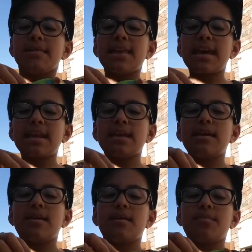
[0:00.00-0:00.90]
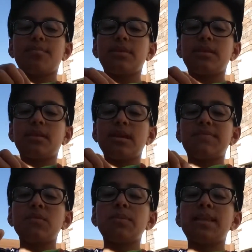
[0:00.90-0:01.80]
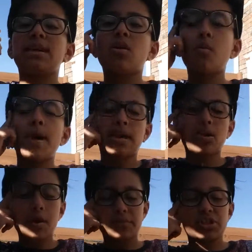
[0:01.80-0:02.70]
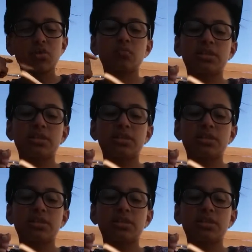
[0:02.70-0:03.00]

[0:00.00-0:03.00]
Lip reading: They can, if you'll be like, oh my god, they're so